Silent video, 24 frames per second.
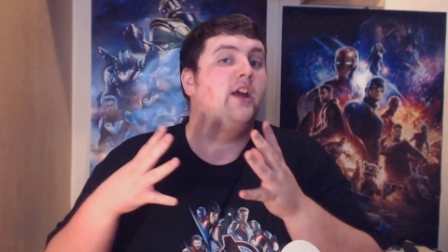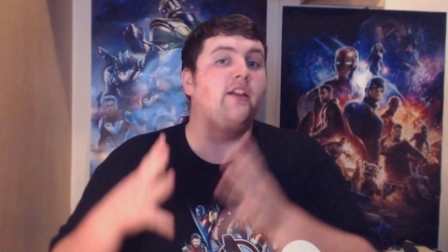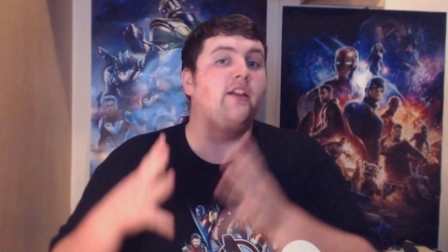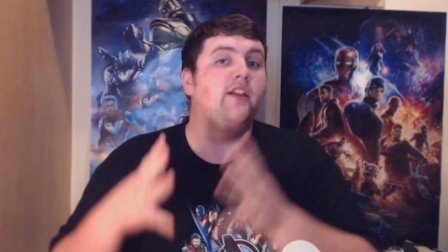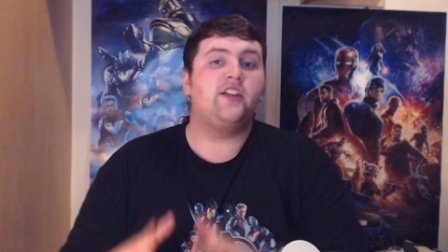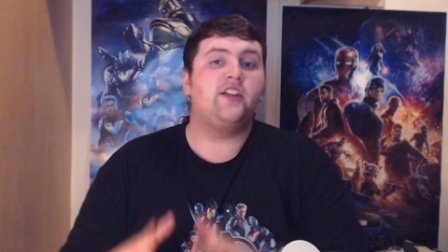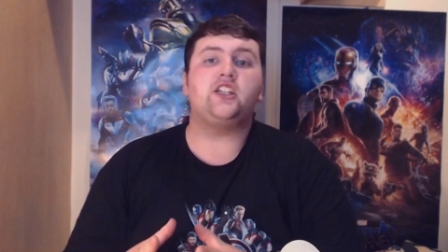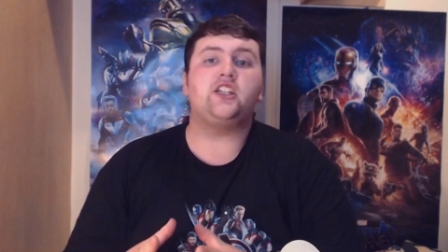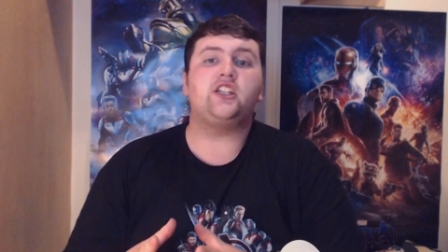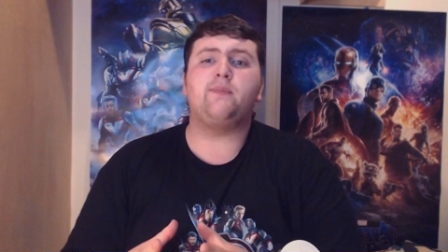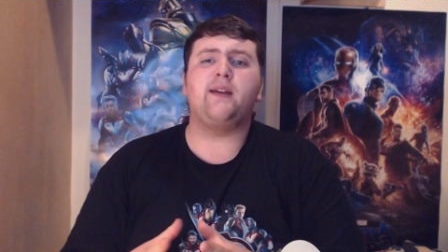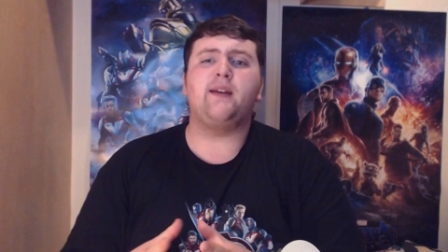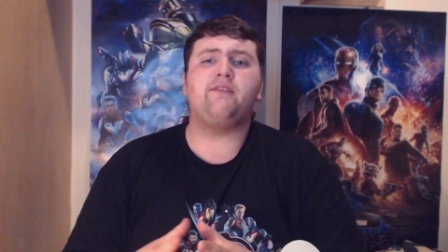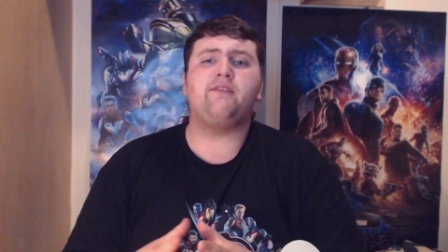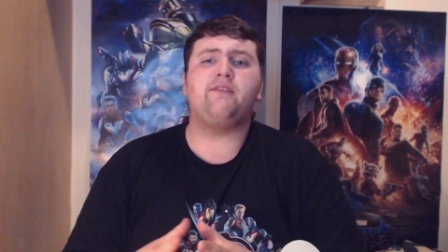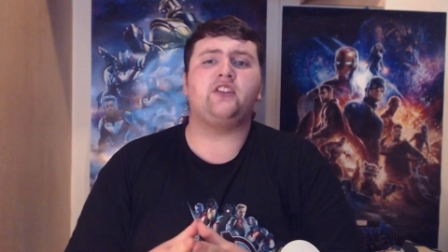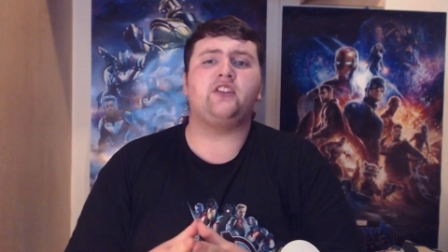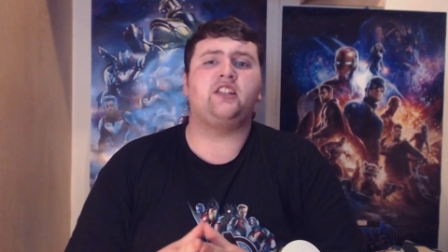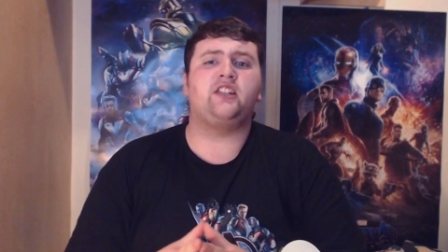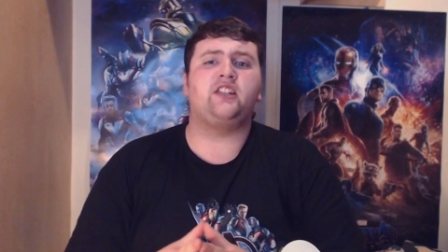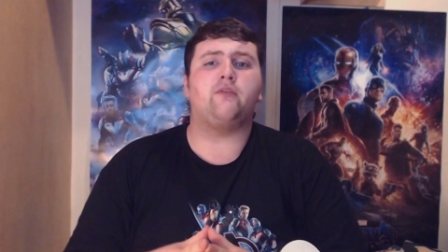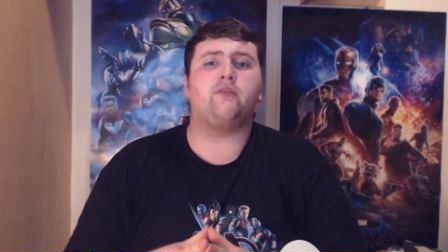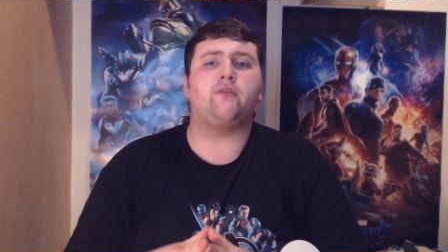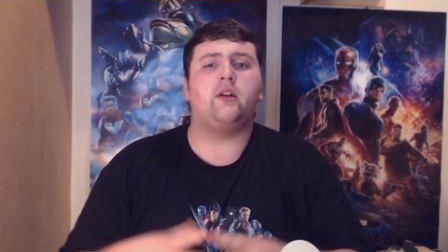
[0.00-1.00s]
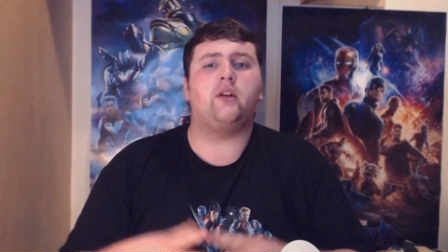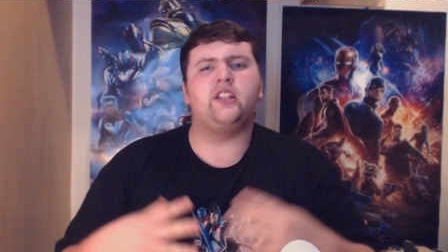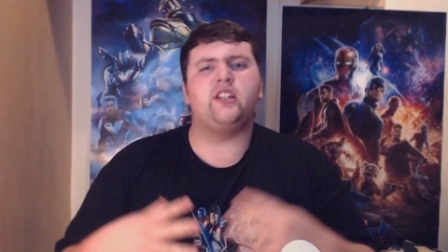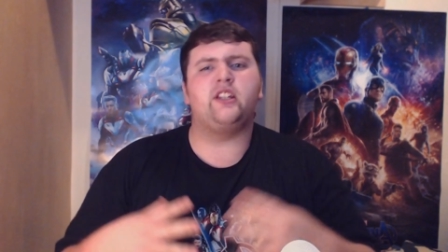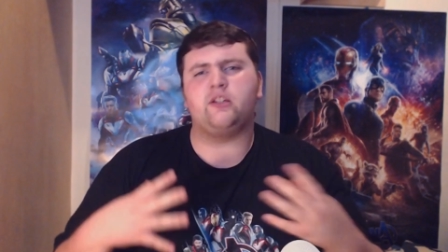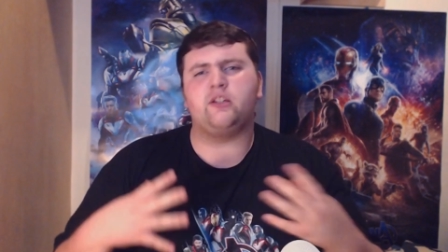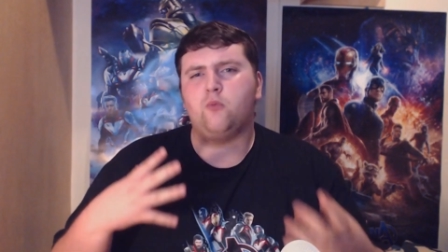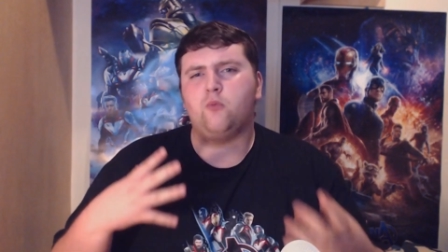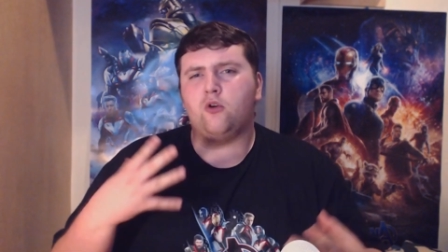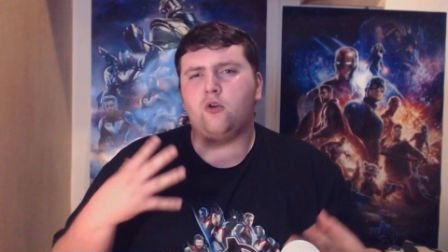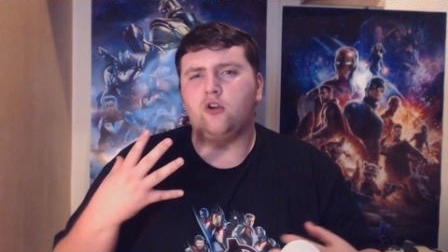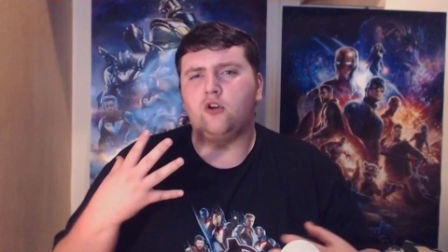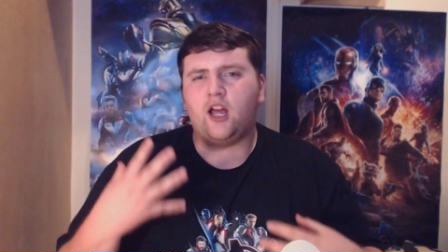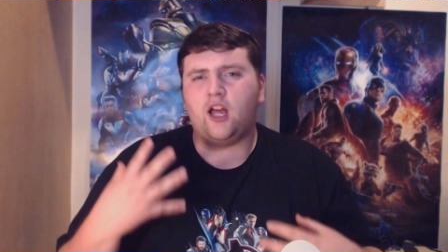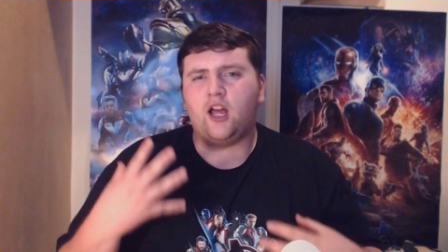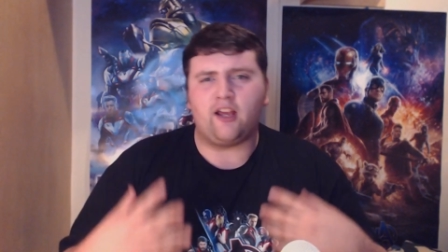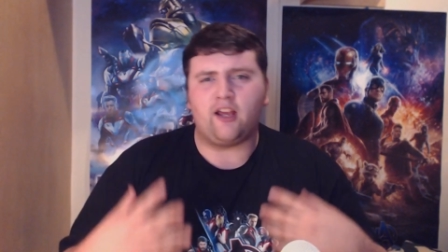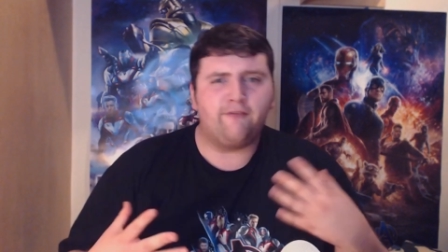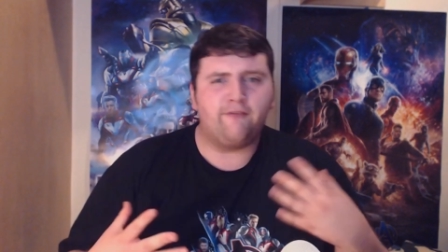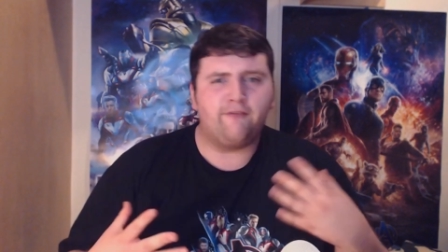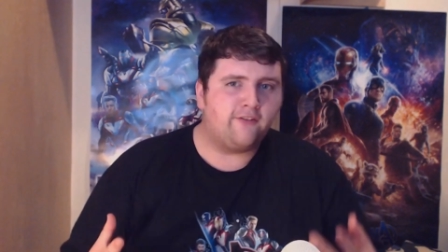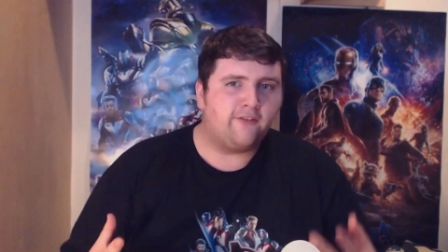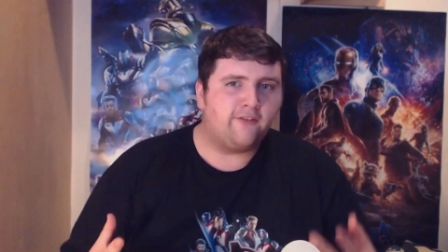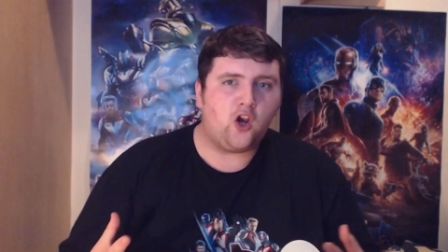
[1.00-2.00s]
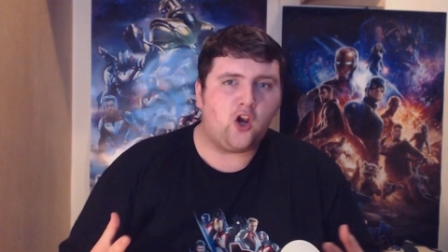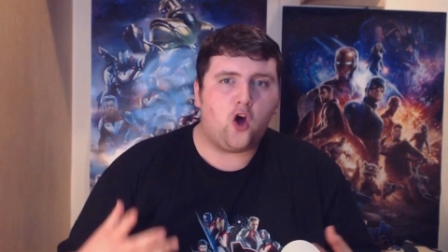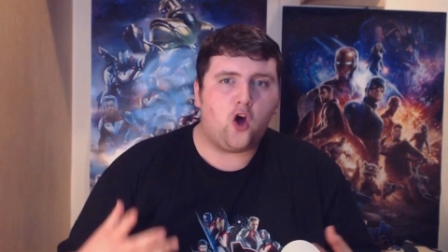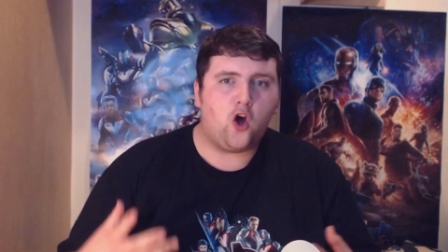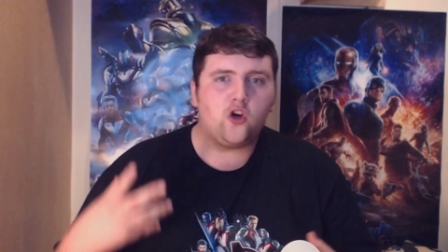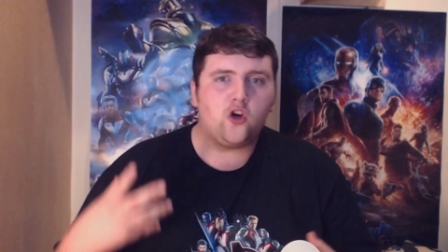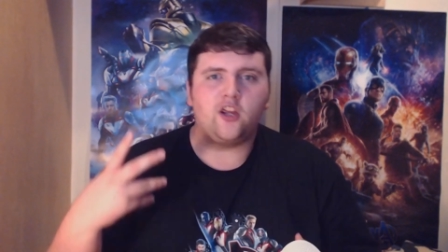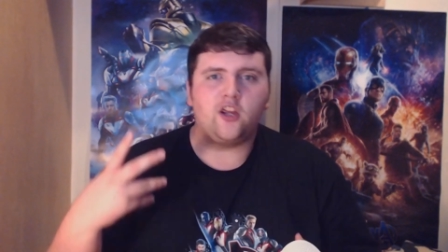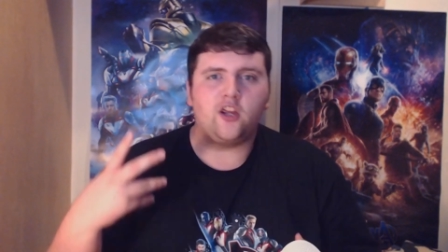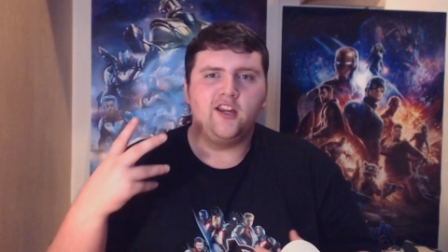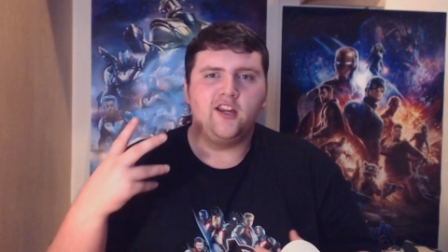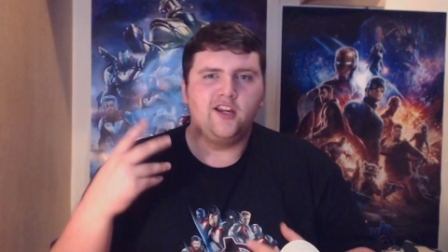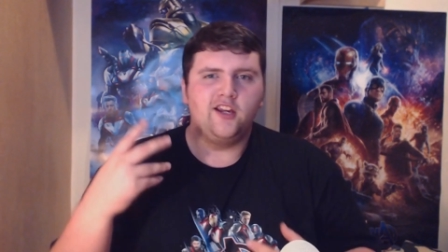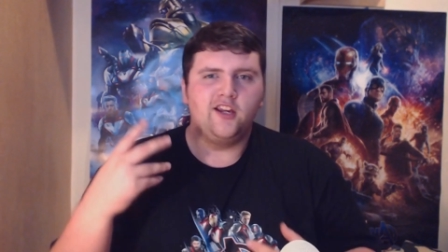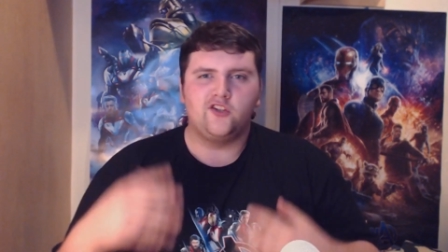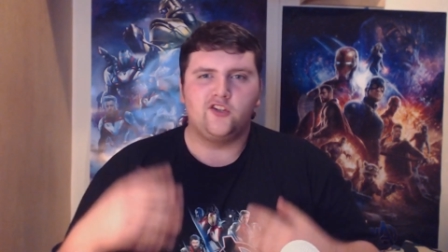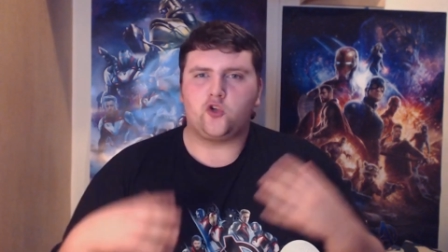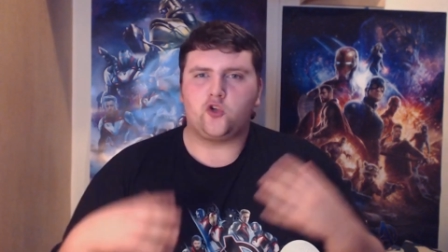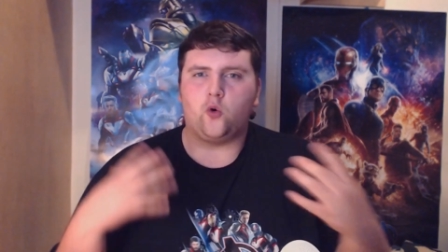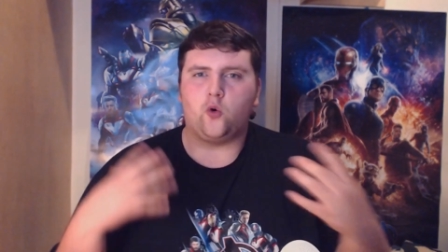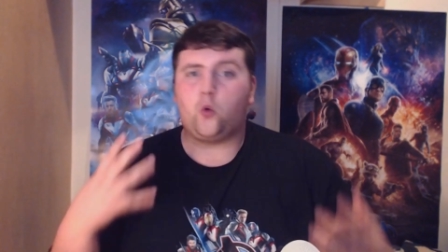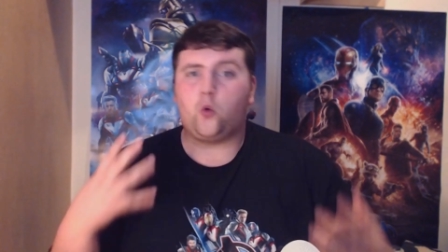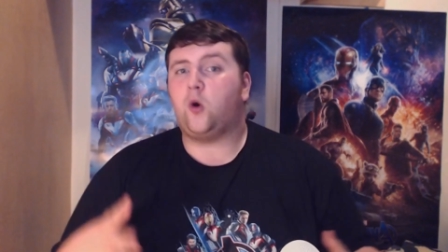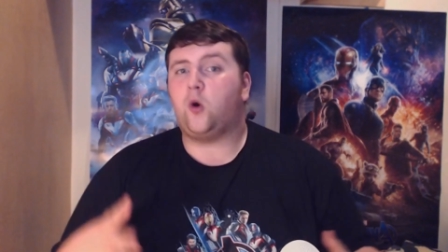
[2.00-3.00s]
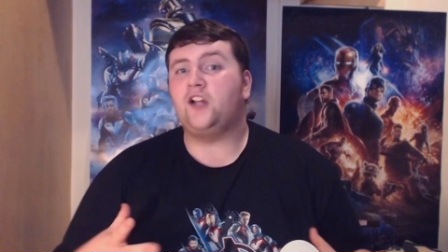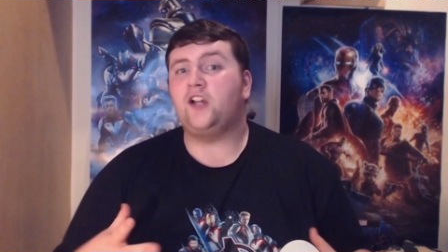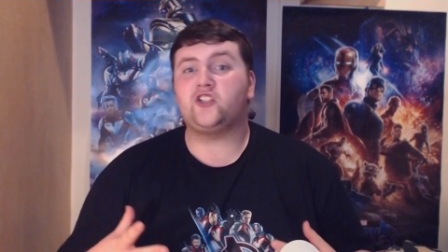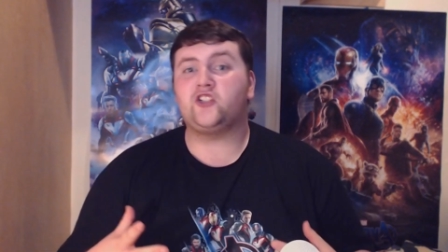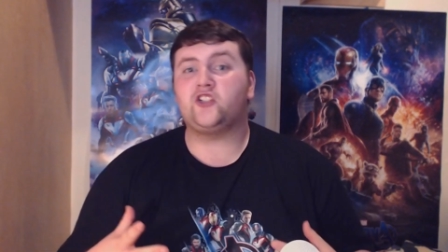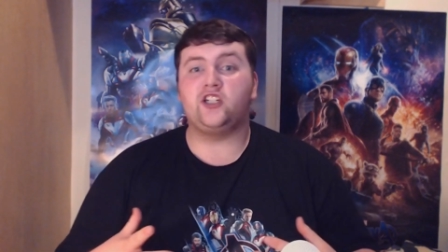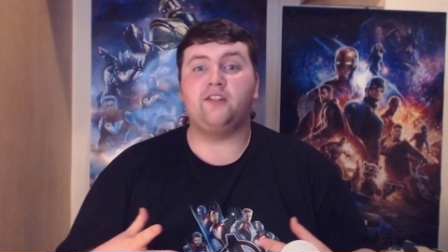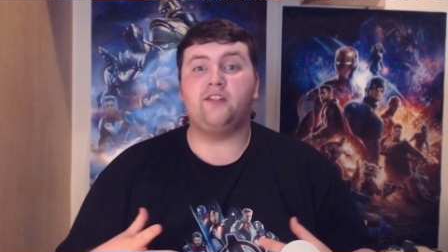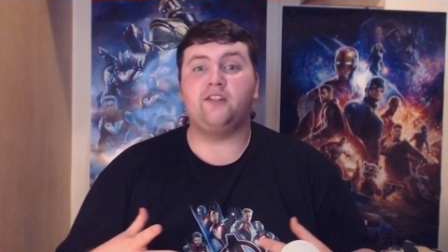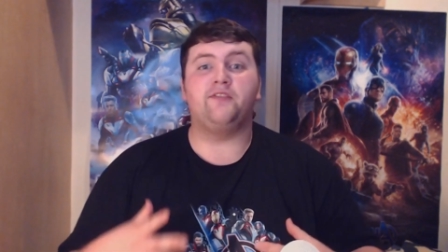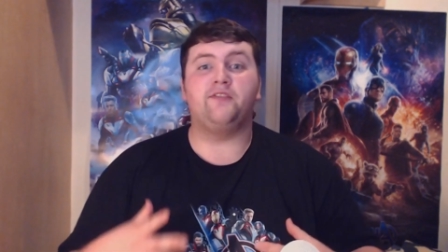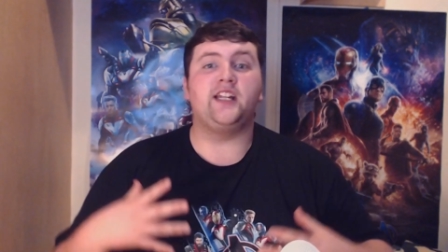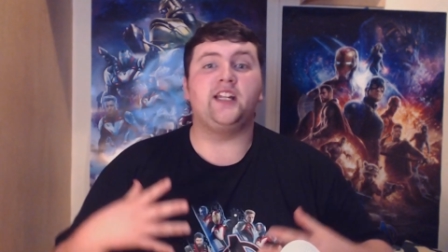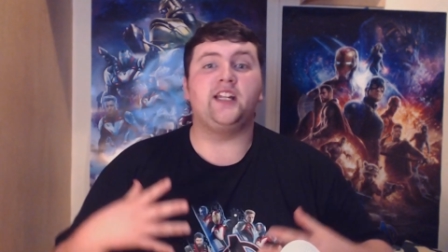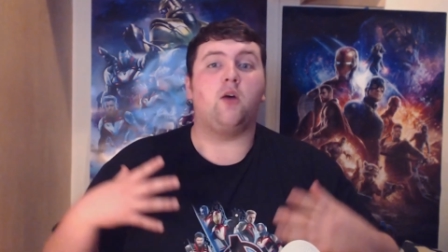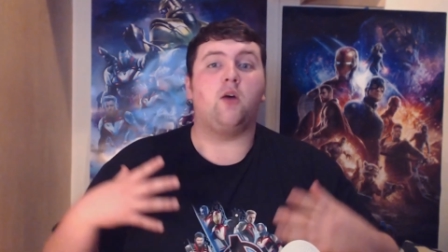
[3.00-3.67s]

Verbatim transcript: This is a bit of a different one, this is more like a vlog sort of questioning video. I